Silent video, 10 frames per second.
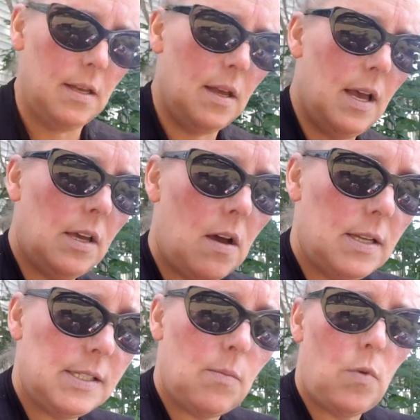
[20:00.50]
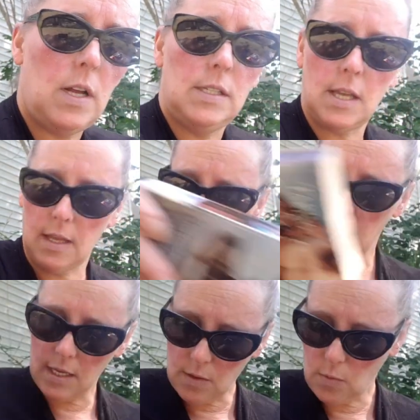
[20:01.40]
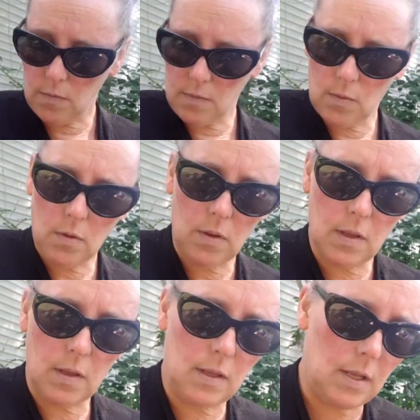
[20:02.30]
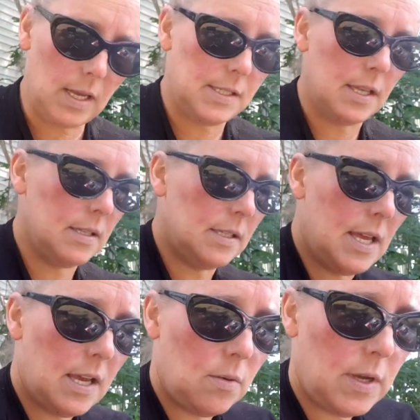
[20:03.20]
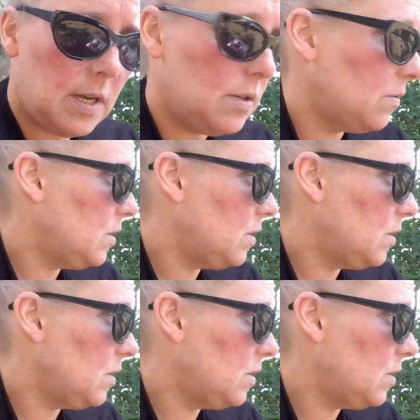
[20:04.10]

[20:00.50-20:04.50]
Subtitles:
I got some ones, I think. I say this now, but I don't